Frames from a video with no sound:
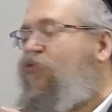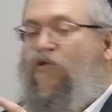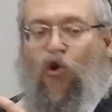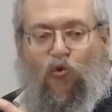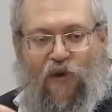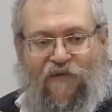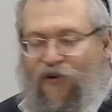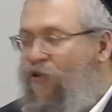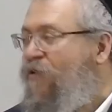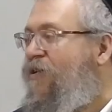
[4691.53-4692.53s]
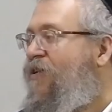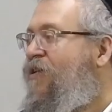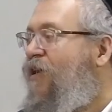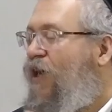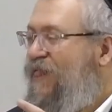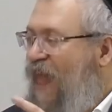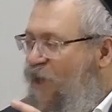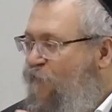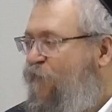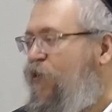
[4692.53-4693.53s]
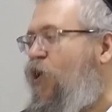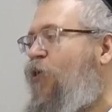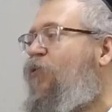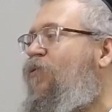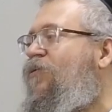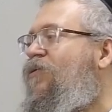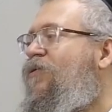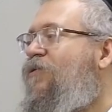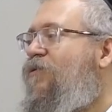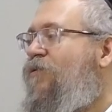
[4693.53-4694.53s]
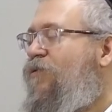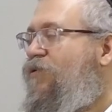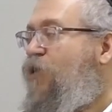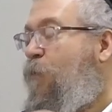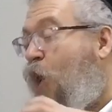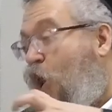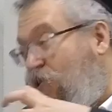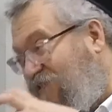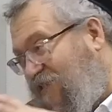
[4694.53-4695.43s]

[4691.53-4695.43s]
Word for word: you're disconnected from the source. If you disconnect from the source, then you're finite.